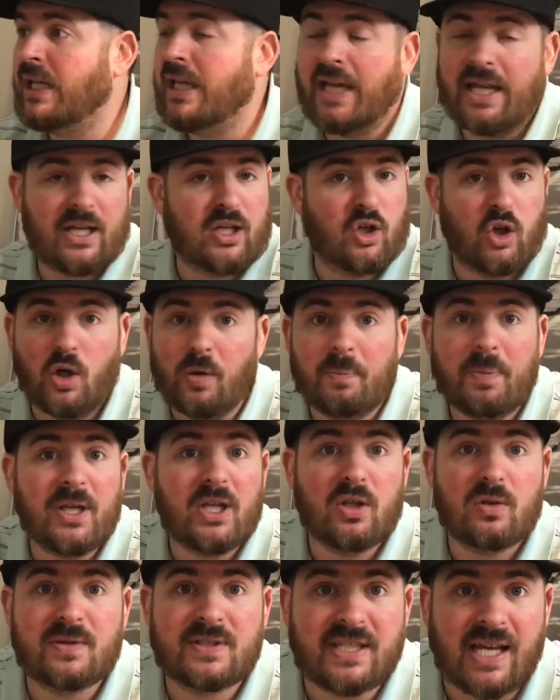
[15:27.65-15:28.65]
It could be
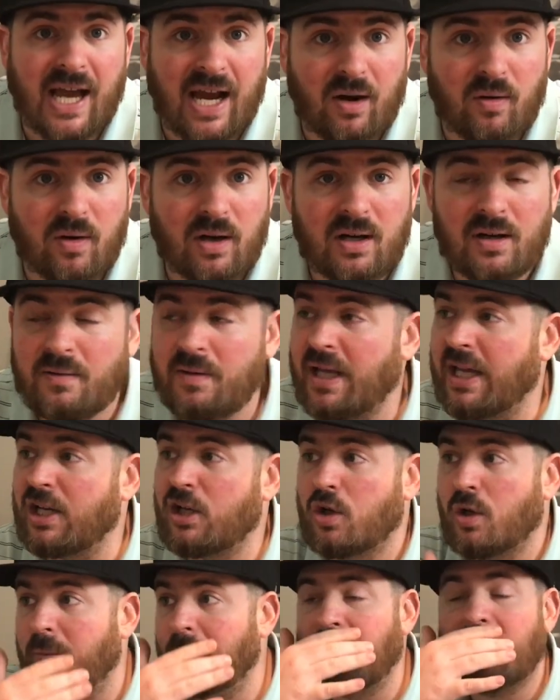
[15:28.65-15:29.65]
user error.
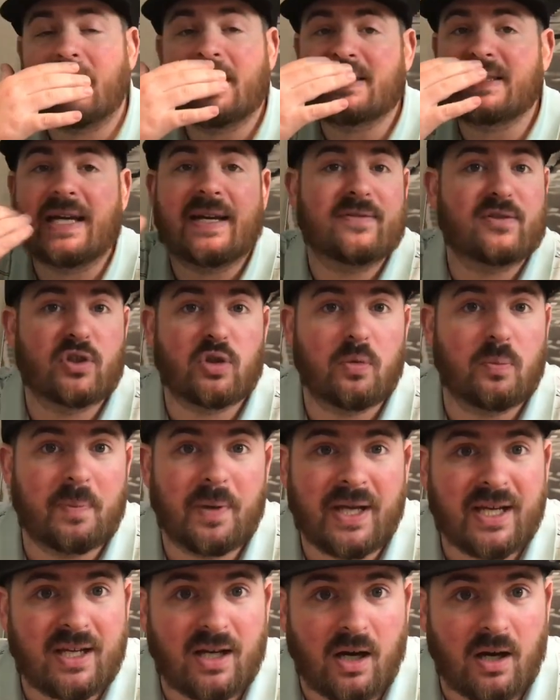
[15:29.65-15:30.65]
It could be because I have too
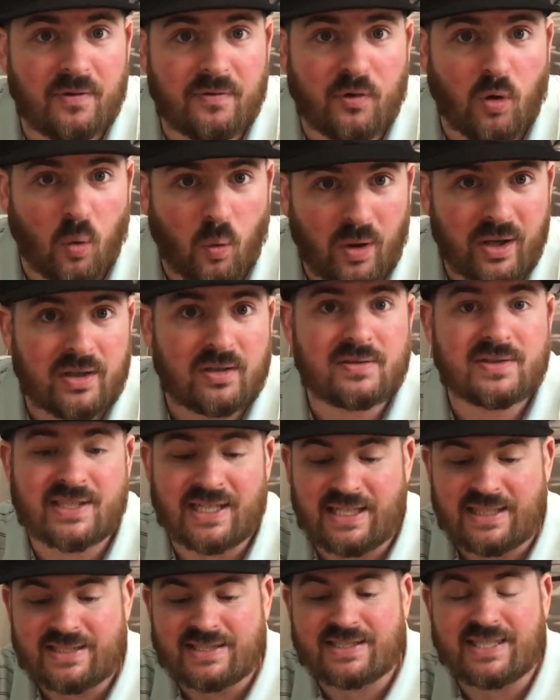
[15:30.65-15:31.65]
big of coils
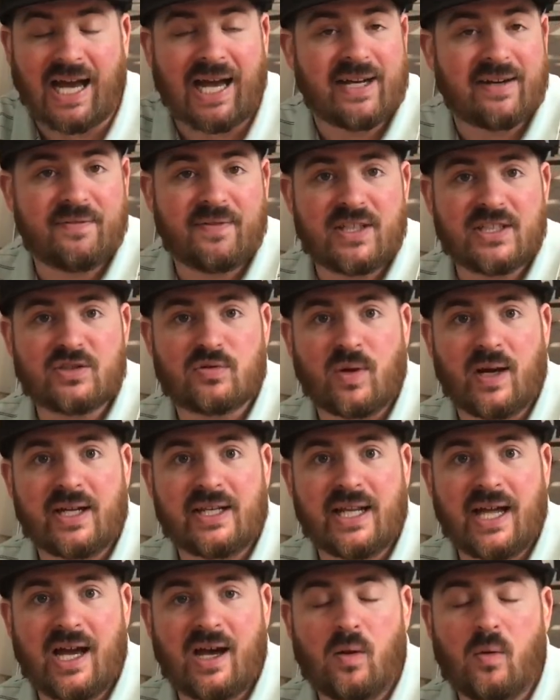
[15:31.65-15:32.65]
inside of this right
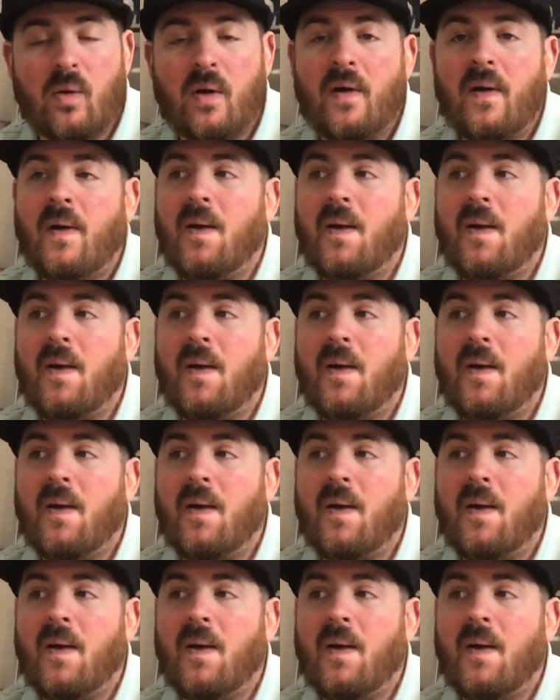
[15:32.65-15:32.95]
now,